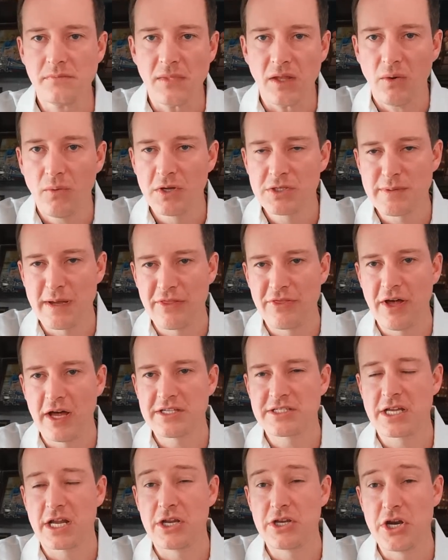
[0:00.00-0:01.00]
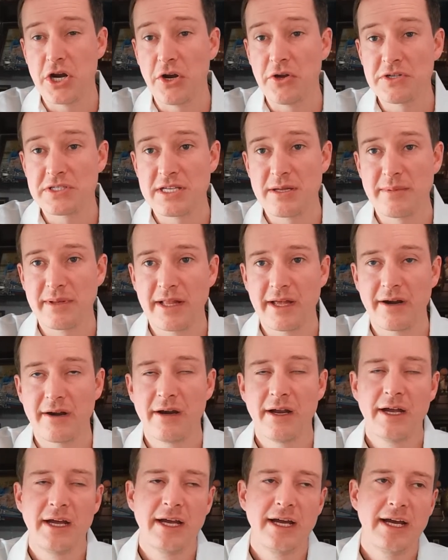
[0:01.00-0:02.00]
What's my thoughts on a
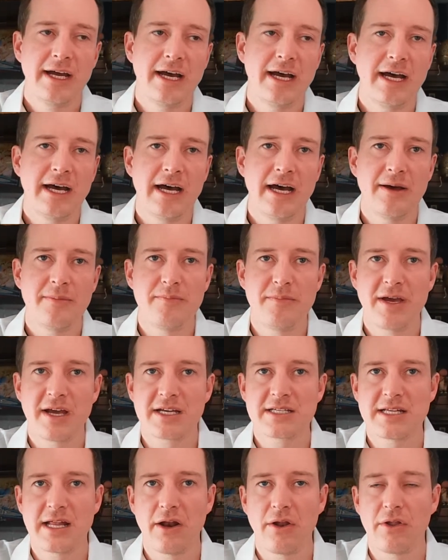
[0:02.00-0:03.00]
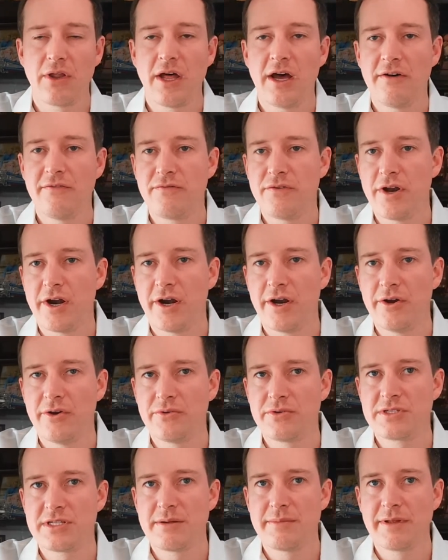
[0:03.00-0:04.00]
neurostimulator? Uh, mix. I don't love
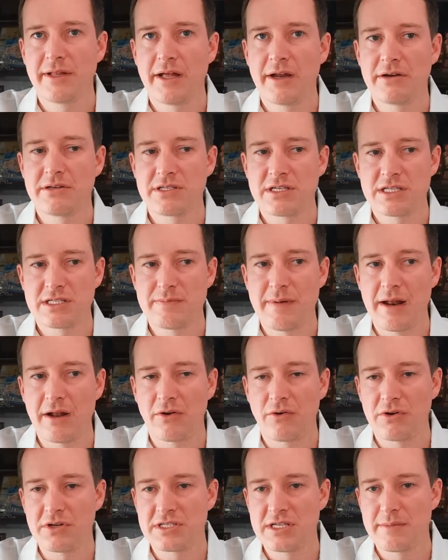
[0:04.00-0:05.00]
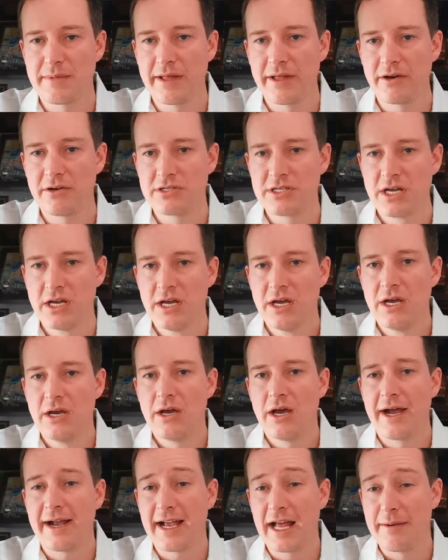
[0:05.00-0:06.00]
neurostimulators, spinal cord stimulators.
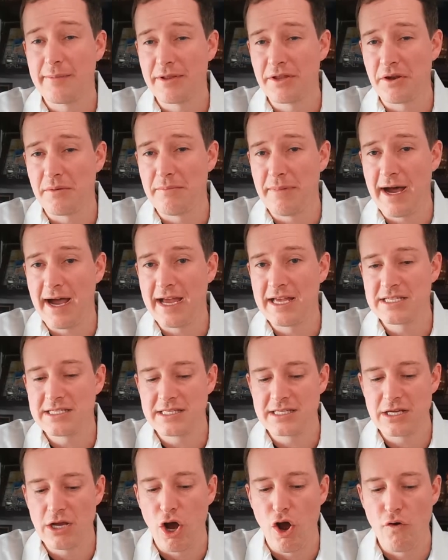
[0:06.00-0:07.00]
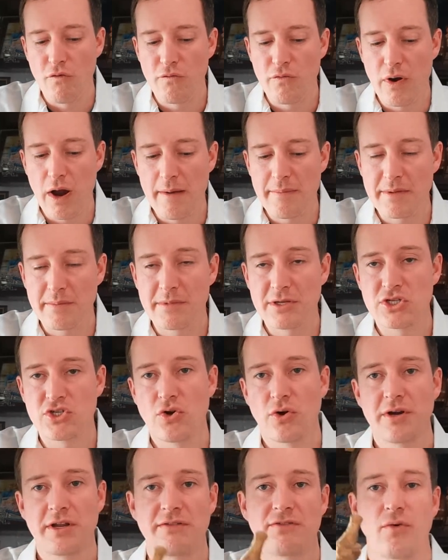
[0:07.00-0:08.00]
Again, I'm a little biased. The overwhelming
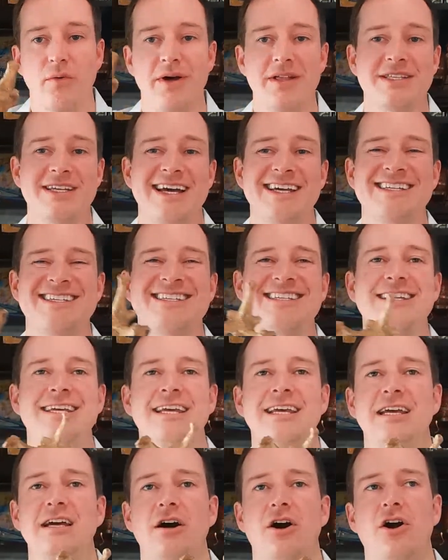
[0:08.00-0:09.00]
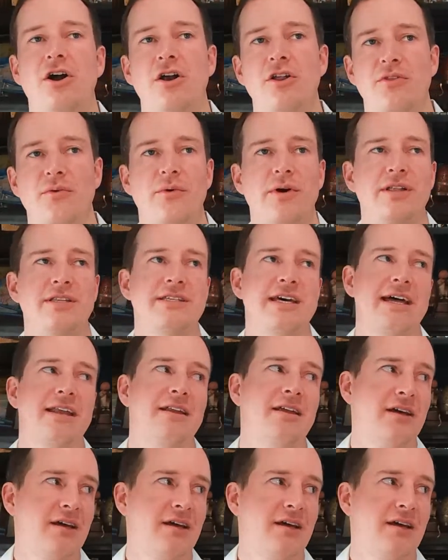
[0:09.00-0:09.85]
majority of the ones I see are the ones that